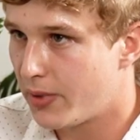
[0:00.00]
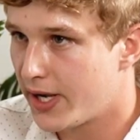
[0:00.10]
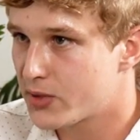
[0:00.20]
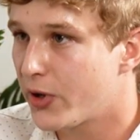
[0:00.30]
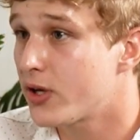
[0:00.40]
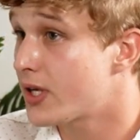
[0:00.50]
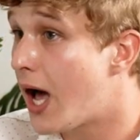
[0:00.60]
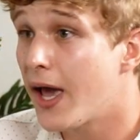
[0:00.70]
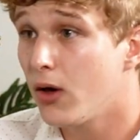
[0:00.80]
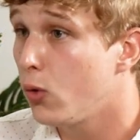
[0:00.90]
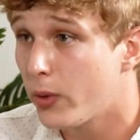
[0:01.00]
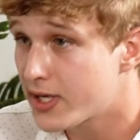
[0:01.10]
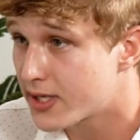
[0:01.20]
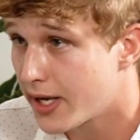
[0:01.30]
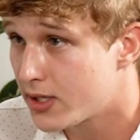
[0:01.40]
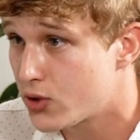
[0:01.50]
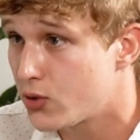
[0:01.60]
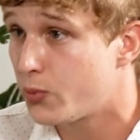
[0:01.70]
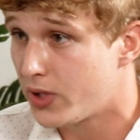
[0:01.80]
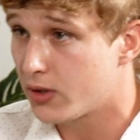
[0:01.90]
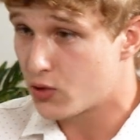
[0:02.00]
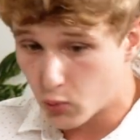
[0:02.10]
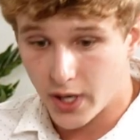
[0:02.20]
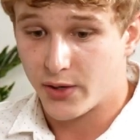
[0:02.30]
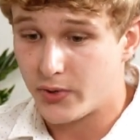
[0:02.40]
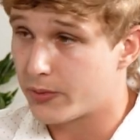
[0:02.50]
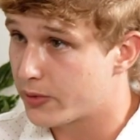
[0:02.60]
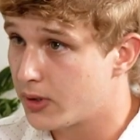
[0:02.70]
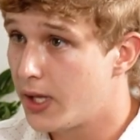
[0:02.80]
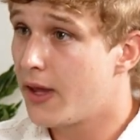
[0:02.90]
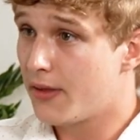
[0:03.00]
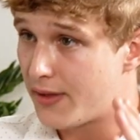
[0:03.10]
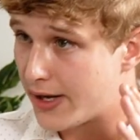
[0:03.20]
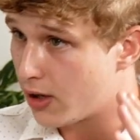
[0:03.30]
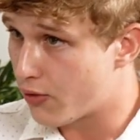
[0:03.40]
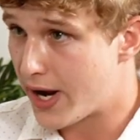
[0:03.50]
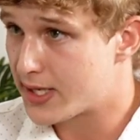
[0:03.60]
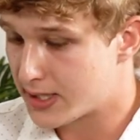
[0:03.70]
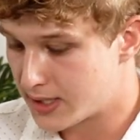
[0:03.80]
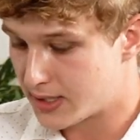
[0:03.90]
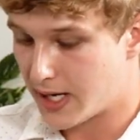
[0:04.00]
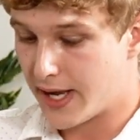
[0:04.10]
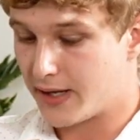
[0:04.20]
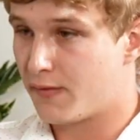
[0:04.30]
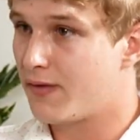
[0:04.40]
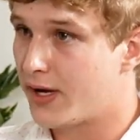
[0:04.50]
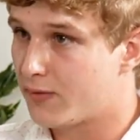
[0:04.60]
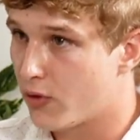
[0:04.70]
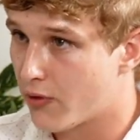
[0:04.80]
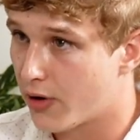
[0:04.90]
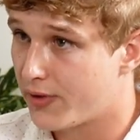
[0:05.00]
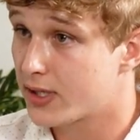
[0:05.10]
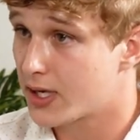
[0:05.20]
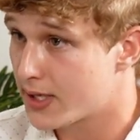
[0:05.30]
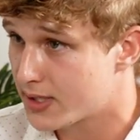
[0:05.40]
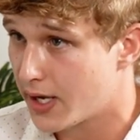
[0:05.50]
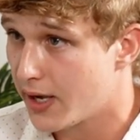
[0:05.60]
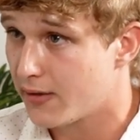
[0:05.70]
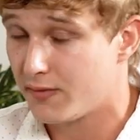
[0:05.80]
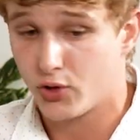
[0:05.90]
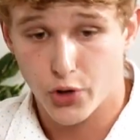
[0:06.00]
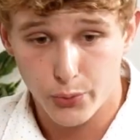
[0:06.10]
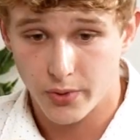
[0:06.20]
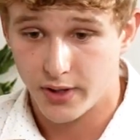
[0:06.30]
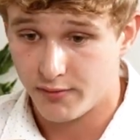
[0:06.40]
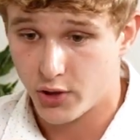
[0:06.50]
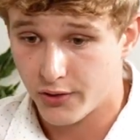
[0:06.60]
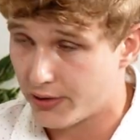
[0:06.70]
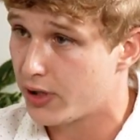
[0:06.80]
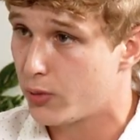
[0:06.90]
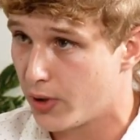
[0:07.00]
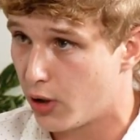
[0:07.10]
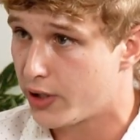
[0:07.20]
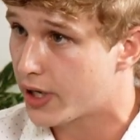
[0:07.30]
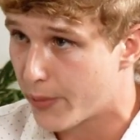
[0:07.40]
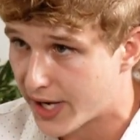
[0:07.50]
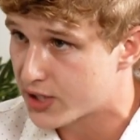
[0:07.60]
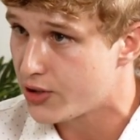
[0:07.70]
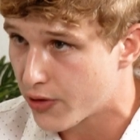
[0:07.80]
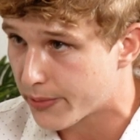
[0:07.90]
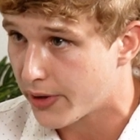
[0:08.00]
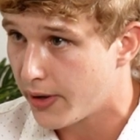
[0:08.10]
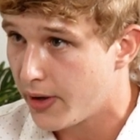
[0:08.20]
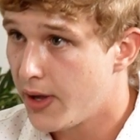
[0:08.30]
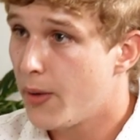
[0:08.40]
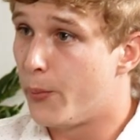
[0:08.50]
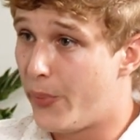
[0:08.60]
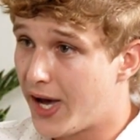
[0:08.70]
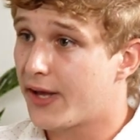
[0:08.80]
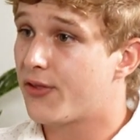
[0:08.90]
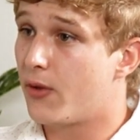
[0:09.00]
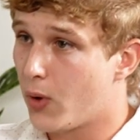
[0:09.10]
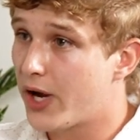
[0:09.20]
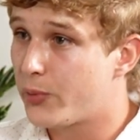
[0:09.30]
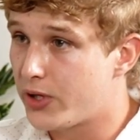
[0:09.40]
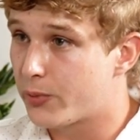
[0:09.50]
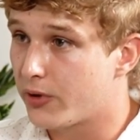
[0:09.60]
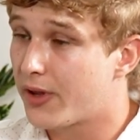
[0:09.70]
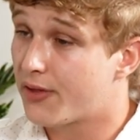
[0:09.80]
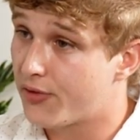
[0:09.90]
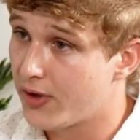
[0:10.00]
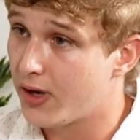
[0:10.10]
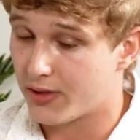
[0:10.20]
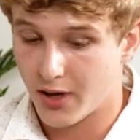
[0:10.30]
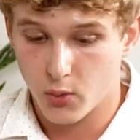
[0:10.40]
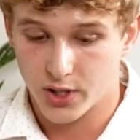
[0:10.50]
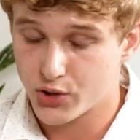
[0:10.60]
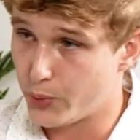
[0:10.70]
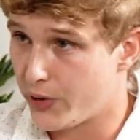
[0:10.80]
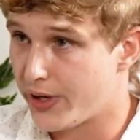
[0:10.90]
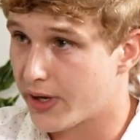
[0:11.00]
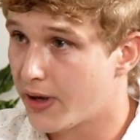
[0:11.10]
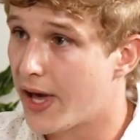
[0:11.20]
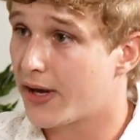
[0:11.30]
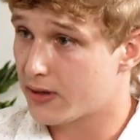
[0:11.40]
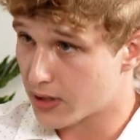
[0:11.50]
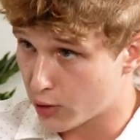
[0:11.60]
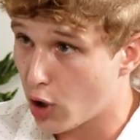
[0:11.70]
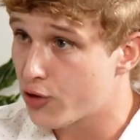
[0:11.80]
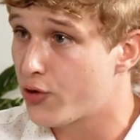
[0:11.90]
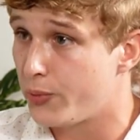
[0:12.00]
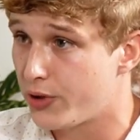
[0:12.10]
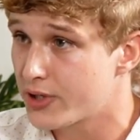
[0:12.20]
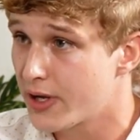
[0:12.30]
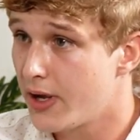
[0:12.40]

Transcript: place. Because I always say to white people that are racist and fight for the wrong things, I say, if you don't think you belong here, go back to Europe. But the white people that think they want to be here and contribute